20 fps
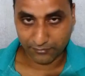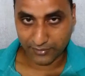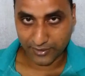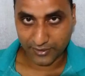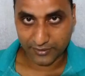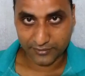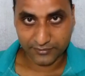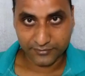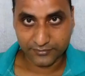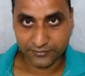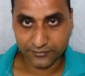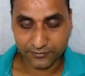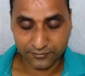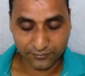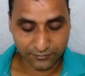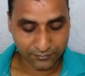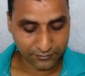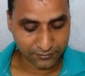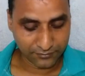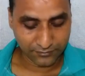various
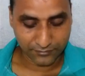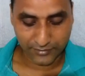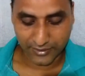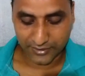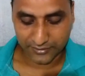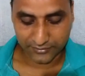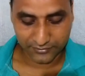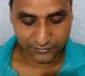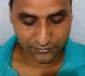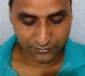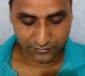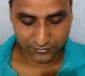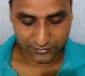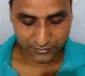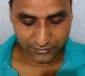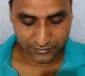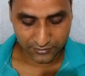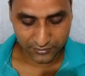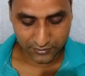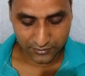
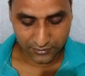sources.